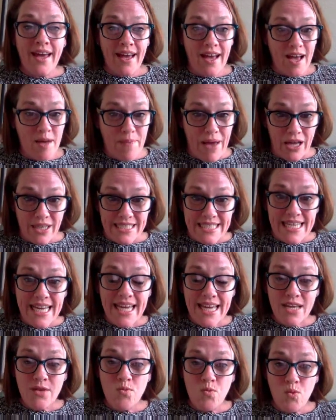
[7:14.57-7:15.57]
about
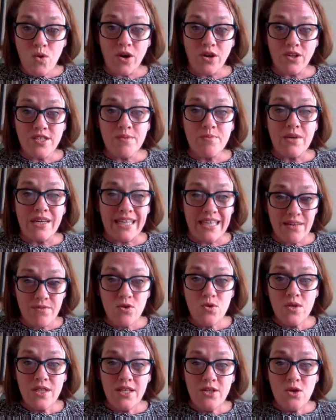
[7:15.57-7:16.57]
10 words. I'm going to give
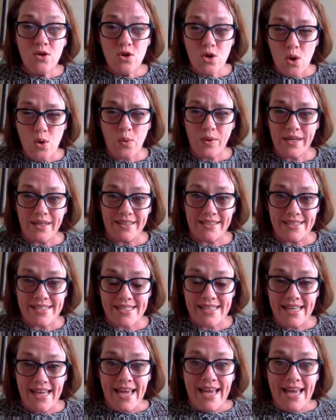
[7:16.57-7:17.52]
you a little quiz.